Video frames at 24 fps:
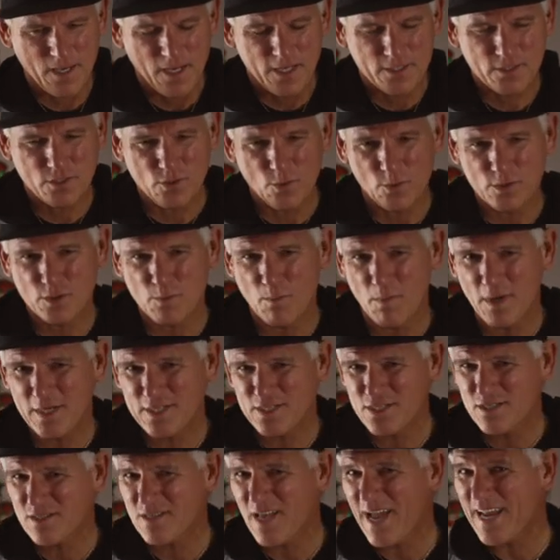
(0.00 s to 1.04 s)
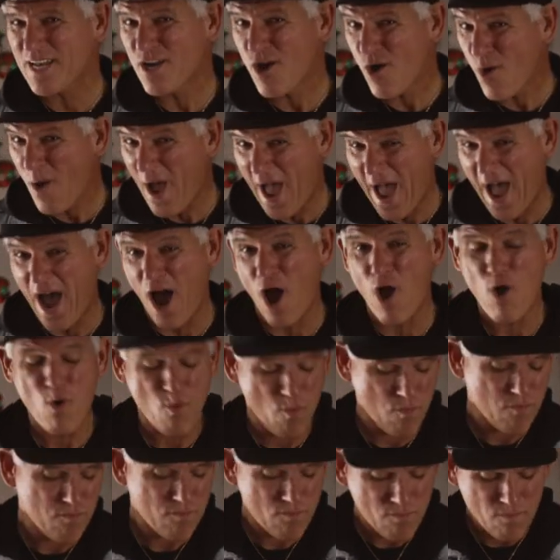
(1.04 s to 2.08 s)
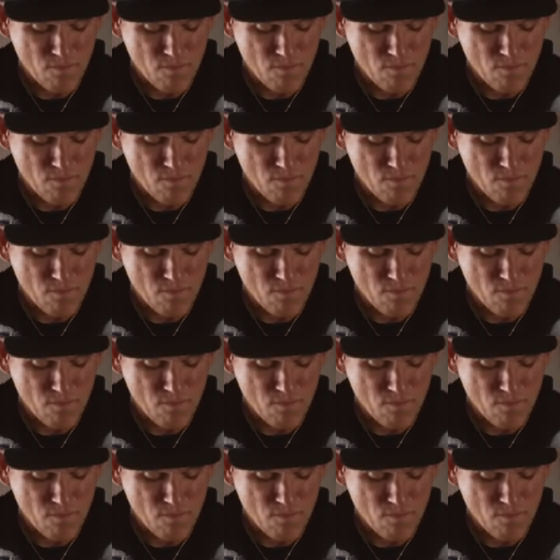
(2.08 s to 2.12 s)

And so as much as I know how,